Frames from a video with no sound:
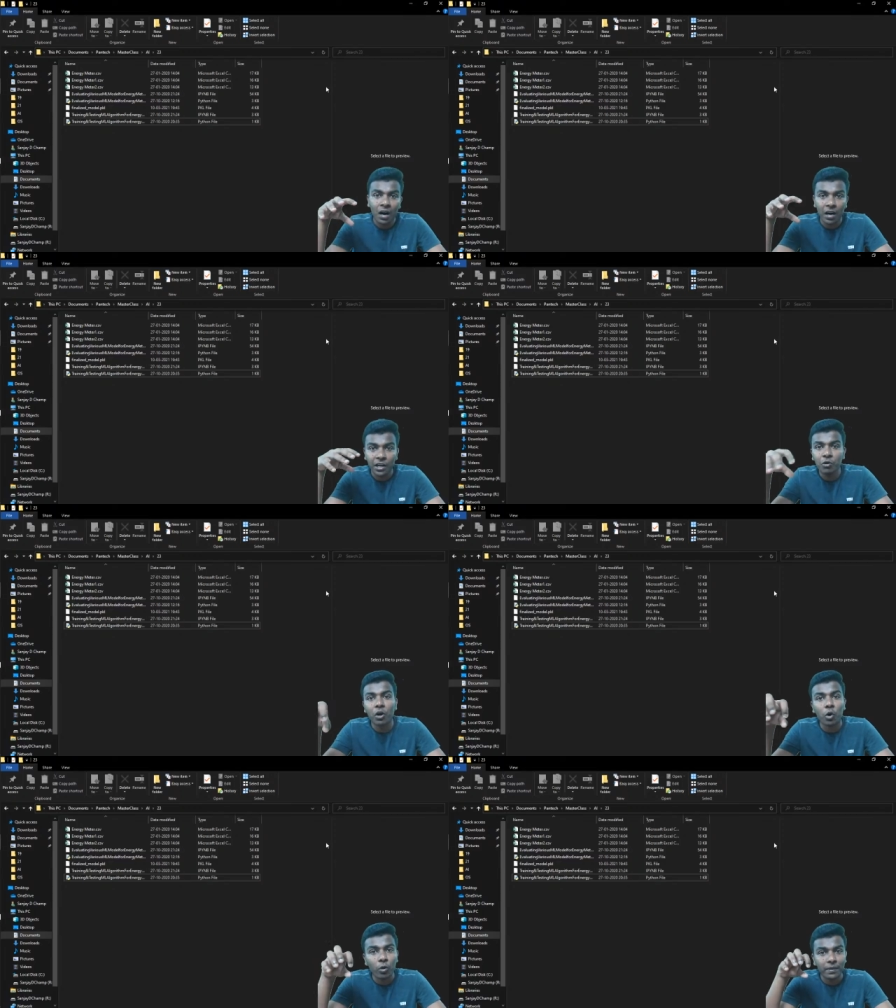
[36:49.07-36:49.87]
in your
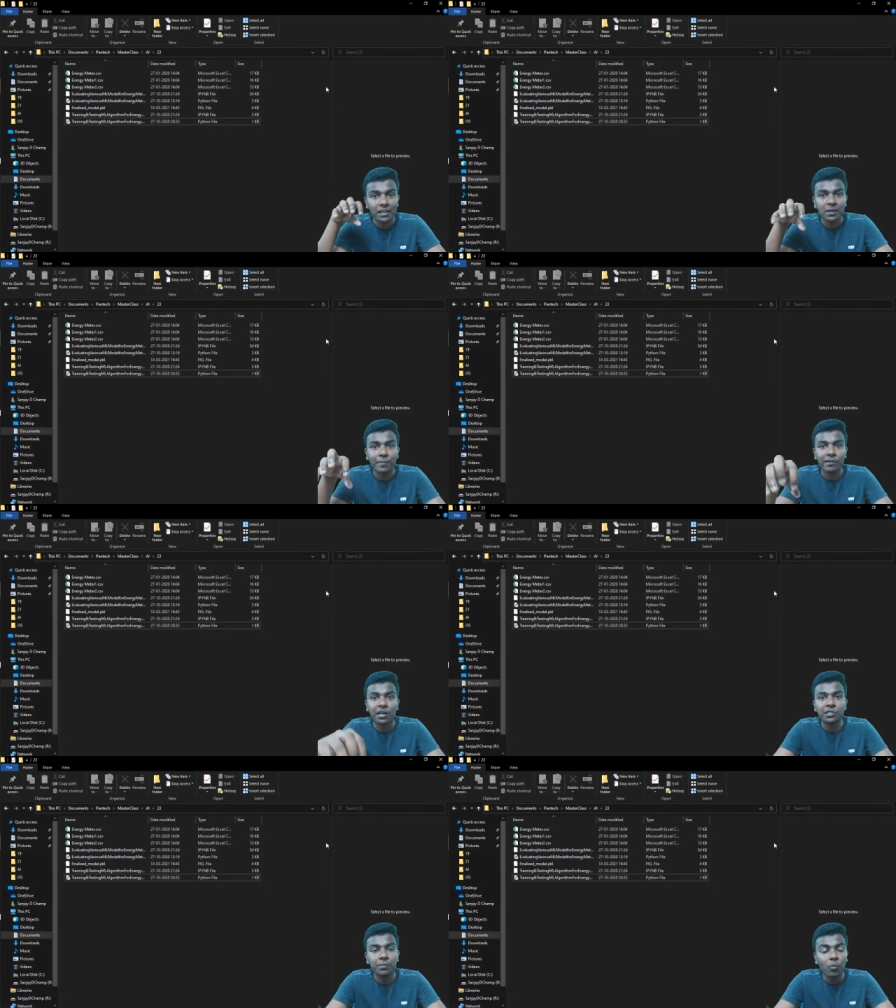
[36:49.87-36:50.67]
home there is a
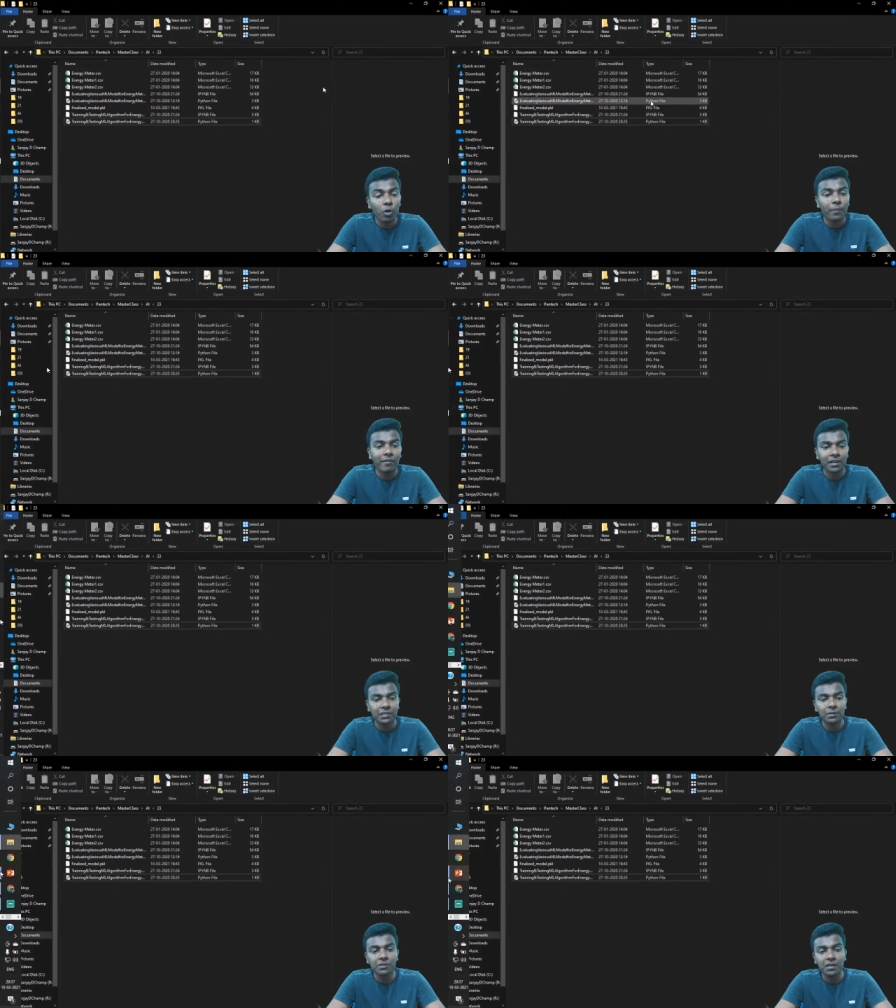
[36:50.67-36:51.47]
more power
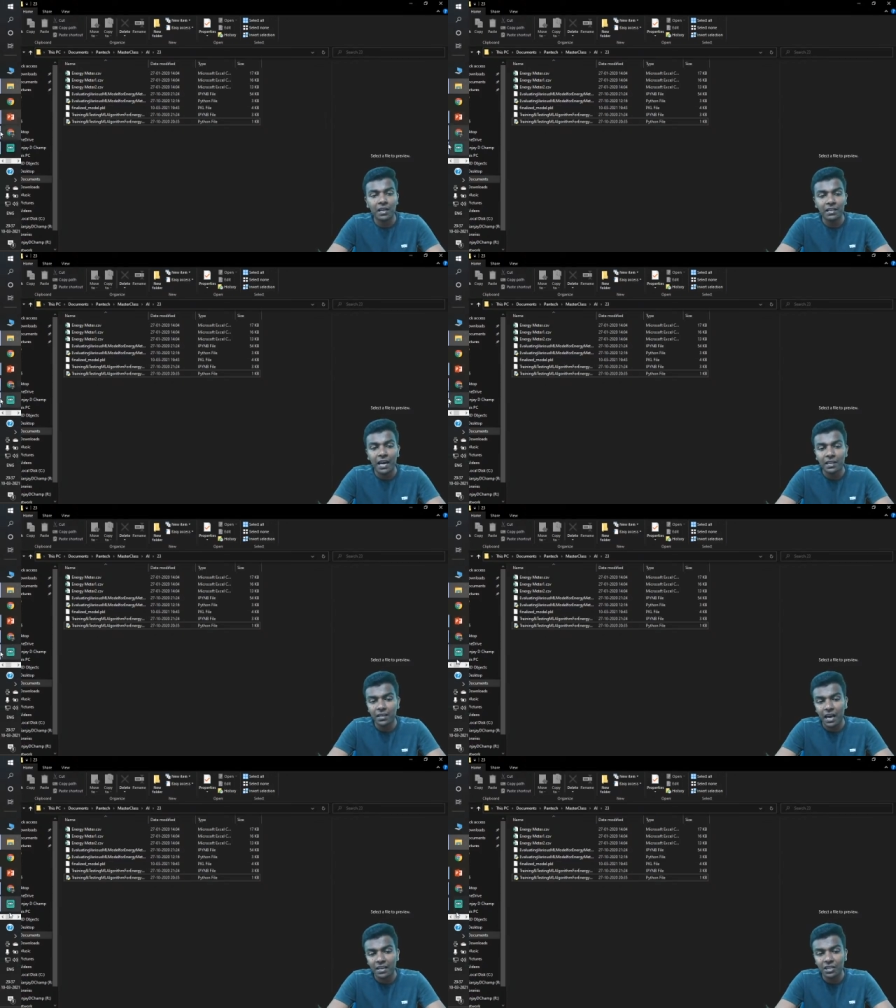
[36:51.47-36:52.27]
consumption, that
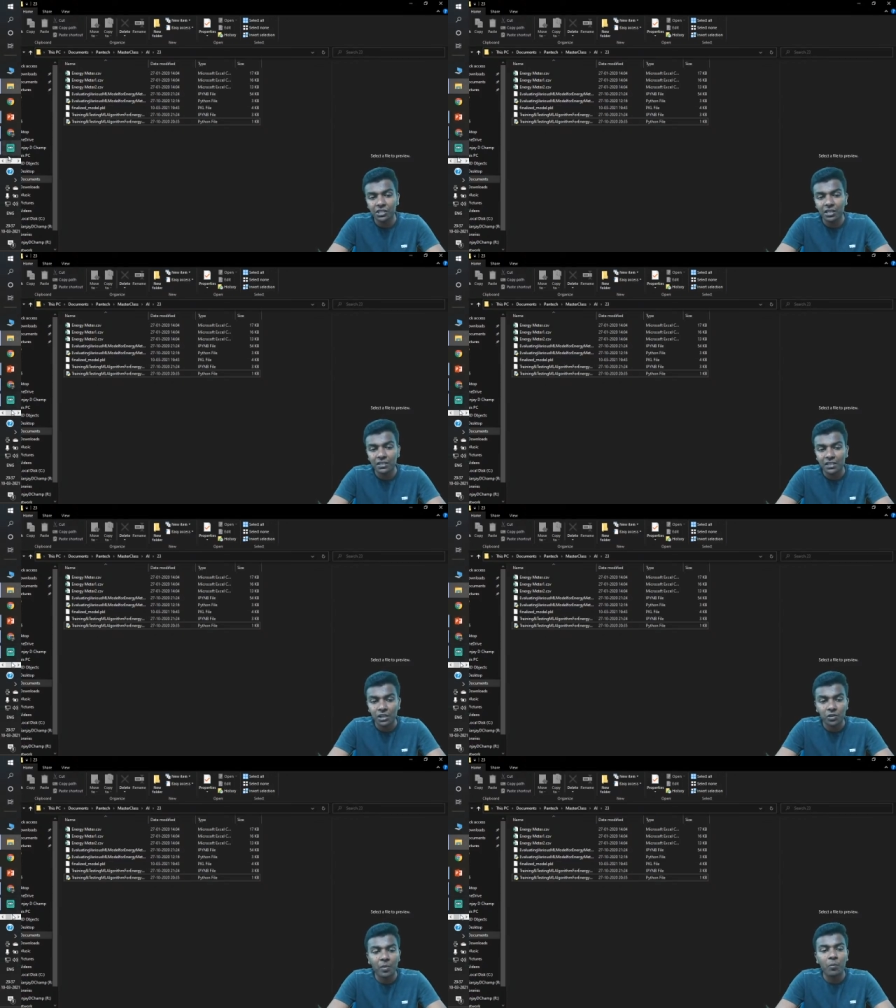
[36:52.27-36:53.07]
air conditioner is
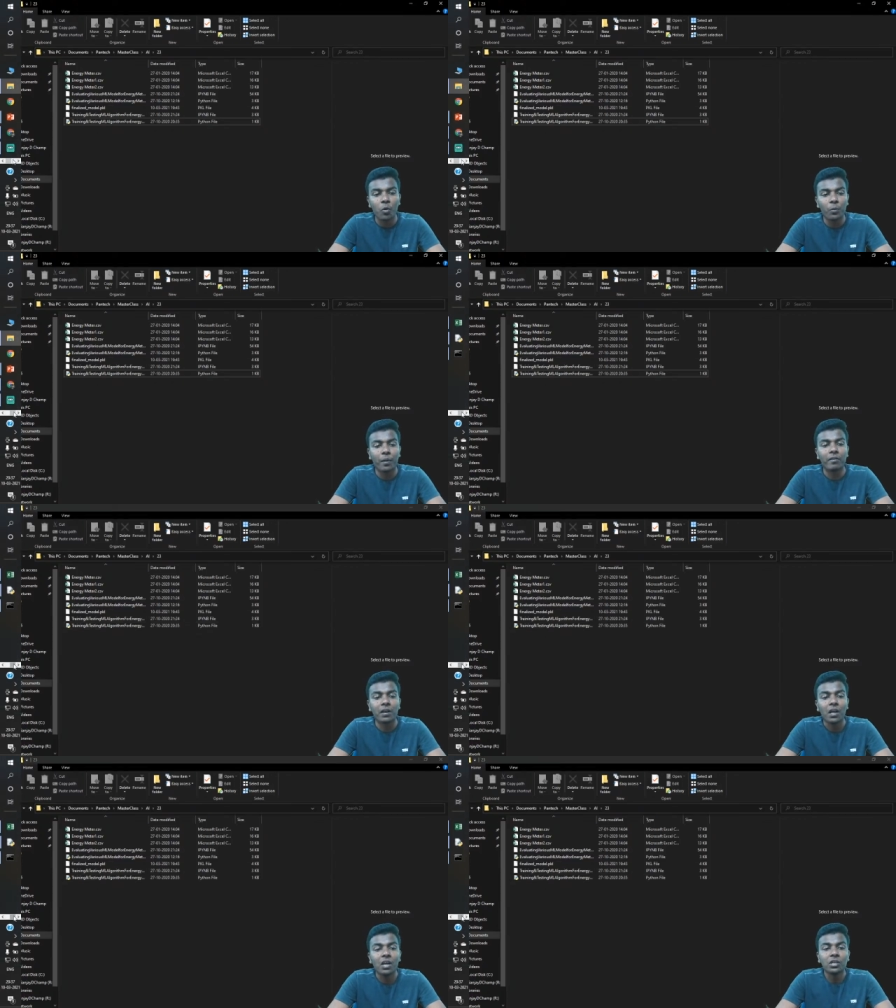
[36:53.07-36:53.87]
consuming more power.
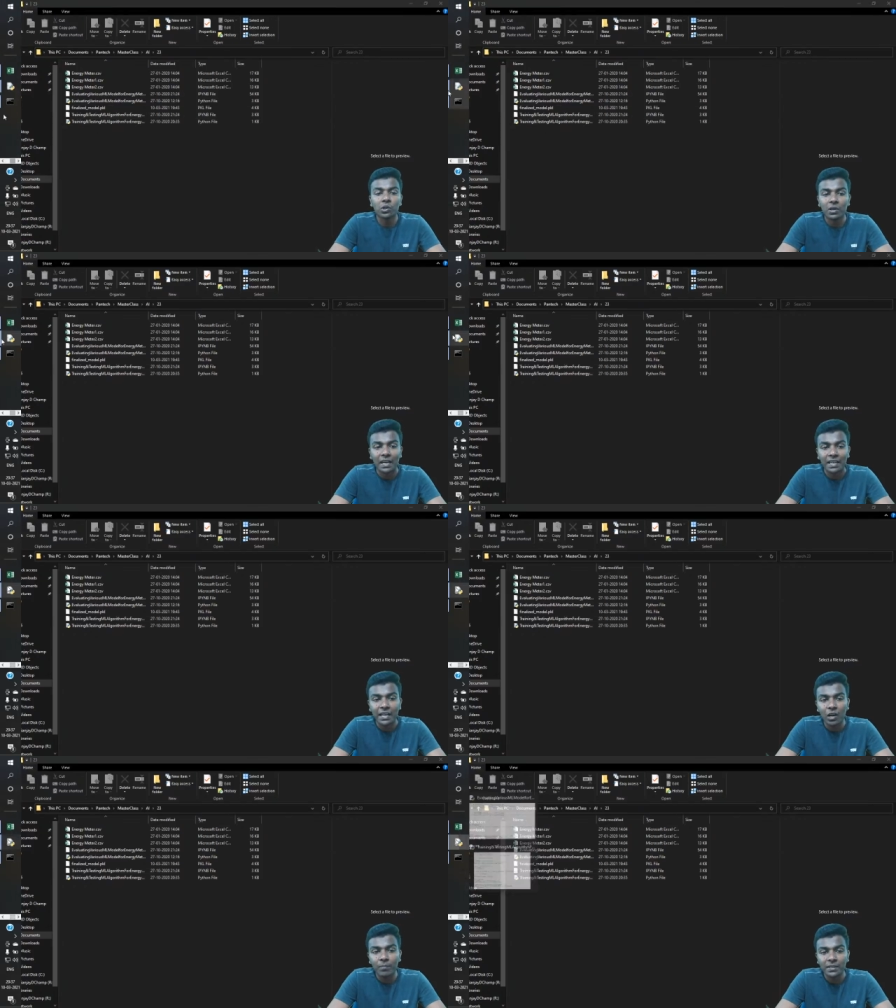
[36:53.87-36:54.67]
So that kind
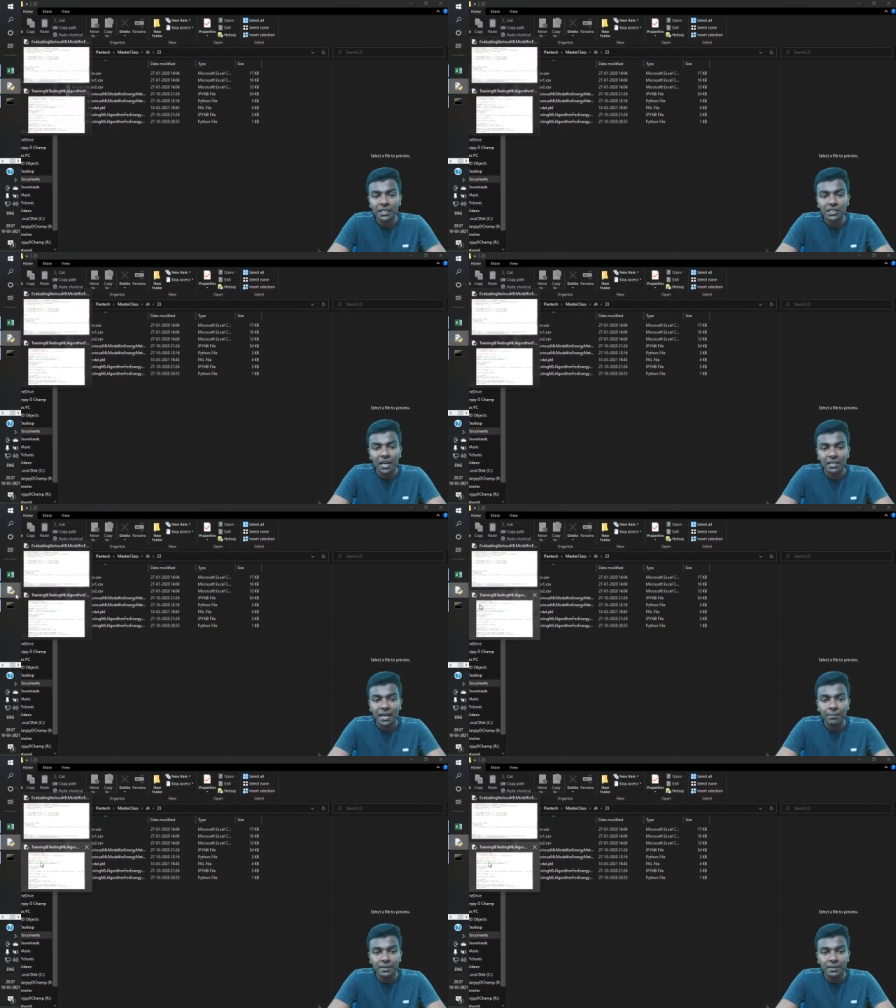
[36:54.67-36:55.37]
of message alert can be